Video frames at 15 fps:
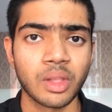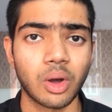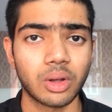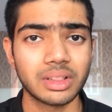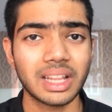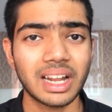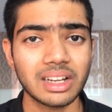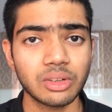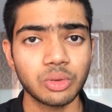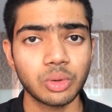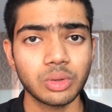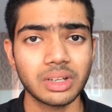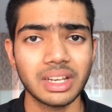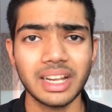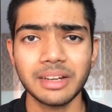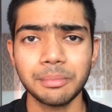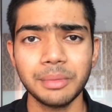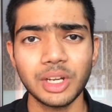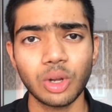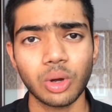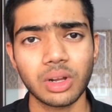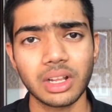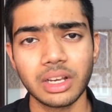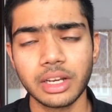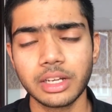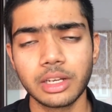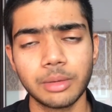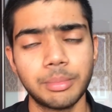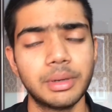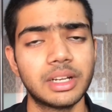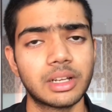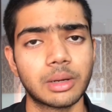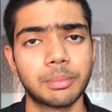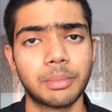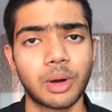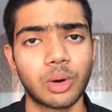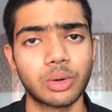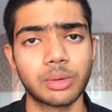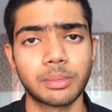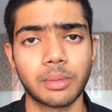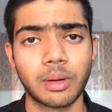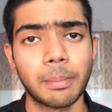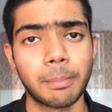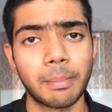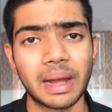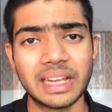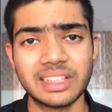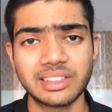On that note, let me talk a little bit about my